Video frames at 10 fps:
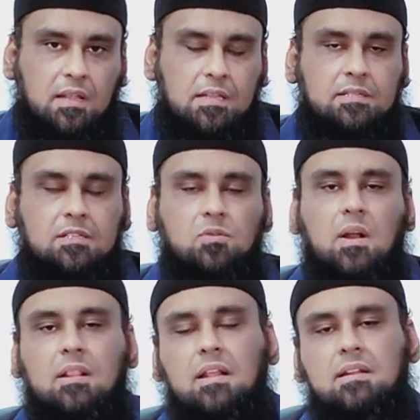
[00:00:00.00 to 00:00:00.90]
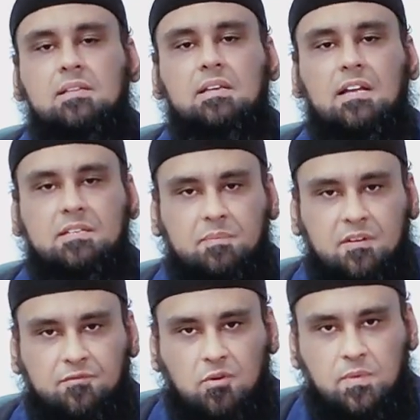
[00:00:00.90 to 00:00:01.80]
This is Surah An-Nisa
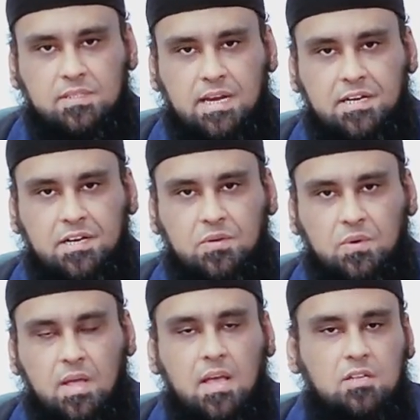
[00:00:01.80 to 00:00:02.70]
chapter 4 verse 82.